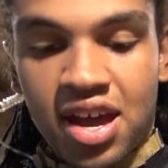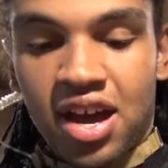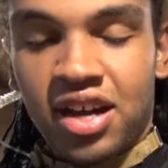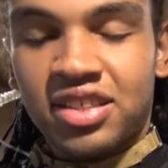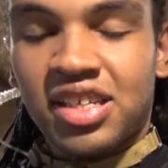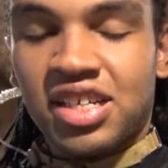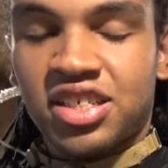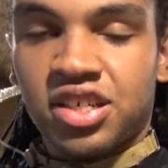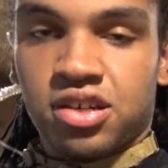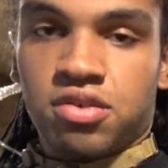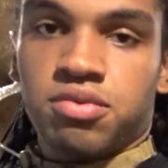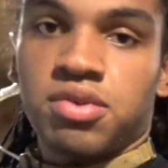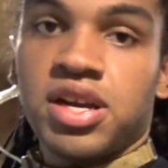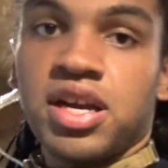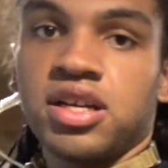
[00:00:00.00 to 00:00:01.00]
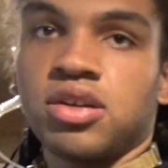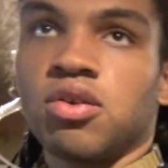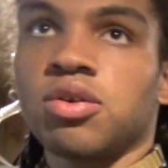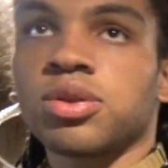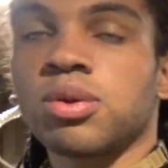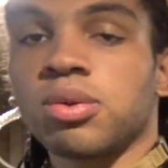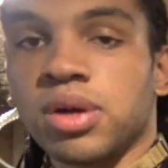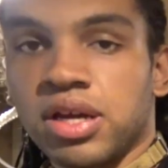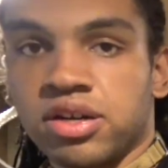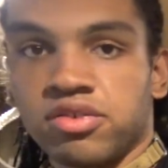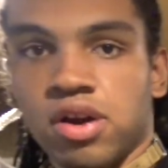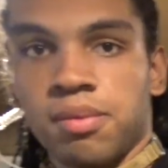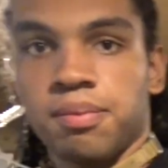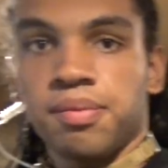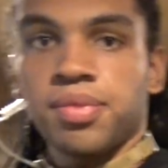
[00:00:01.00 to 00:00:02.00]
It's actually a North Korean
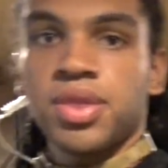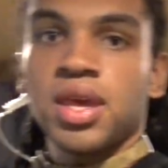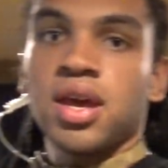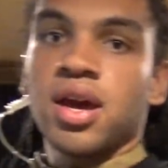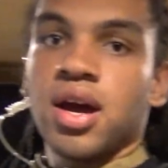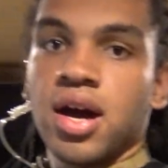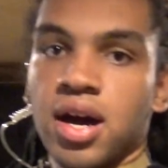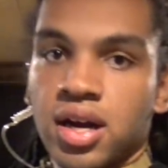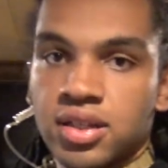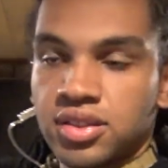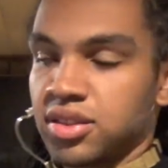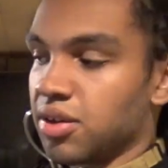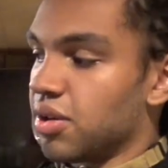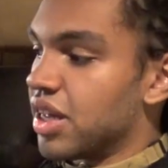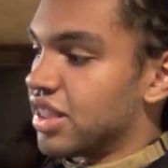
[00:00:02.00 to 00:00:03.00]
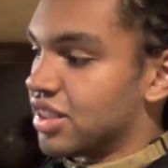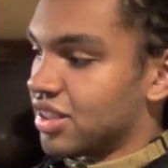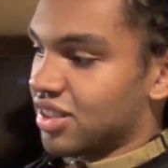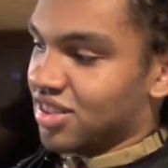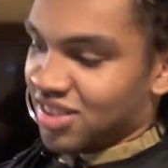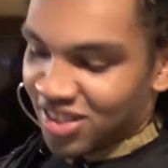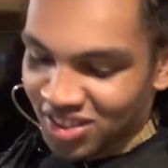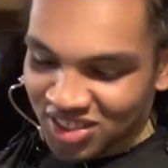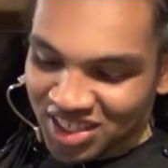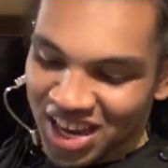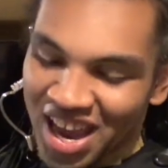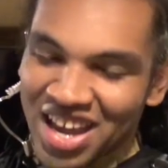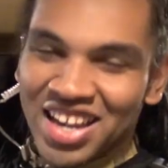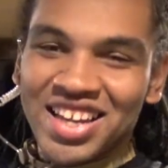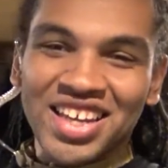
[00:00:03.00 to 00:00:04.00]
drum, so it looks
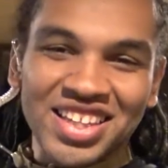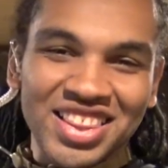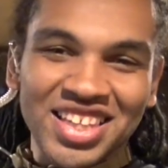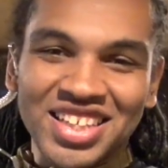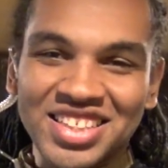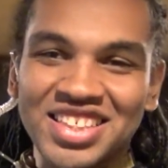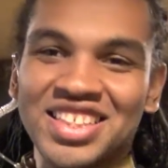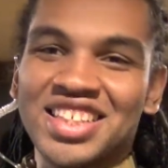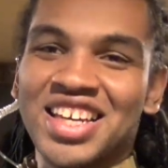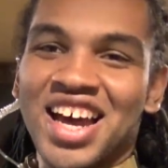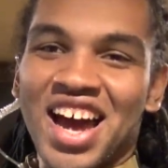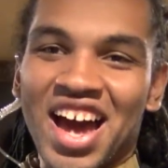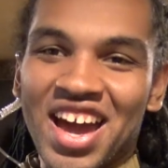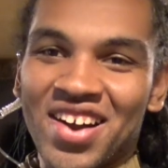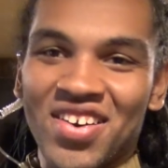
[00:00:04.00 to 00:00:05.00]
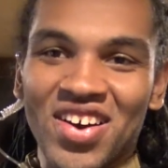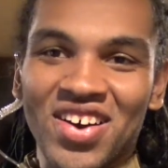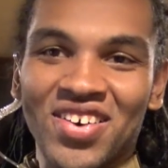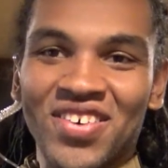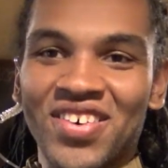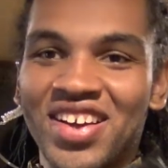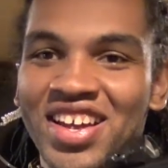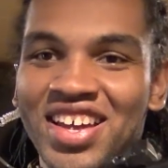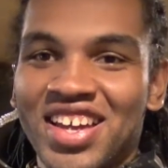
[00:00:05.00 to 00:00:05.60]
kind of like this. I don't know,